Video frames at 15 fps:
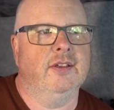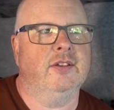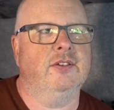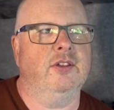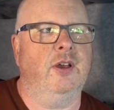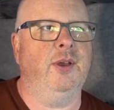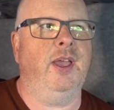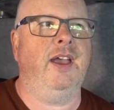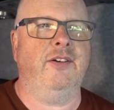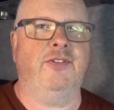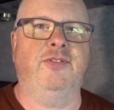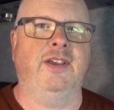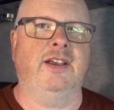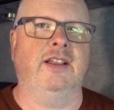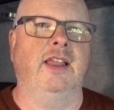So yeah, I
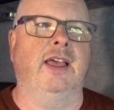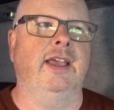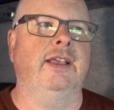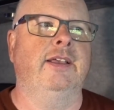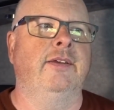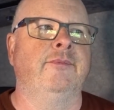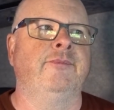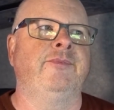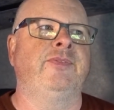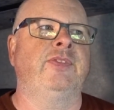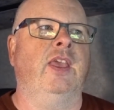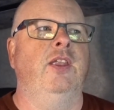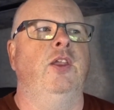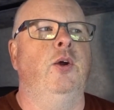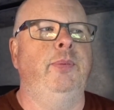feel like,
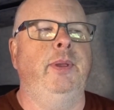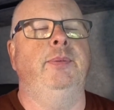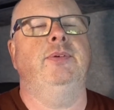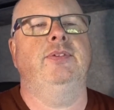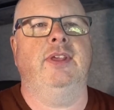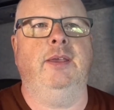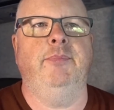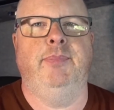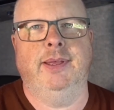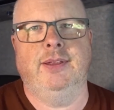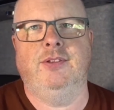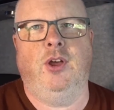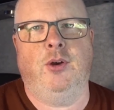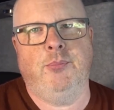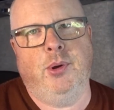I know people say
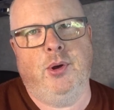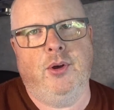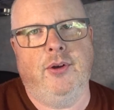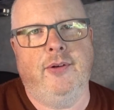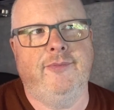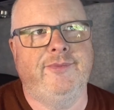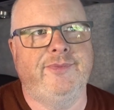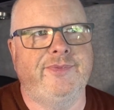built not bought,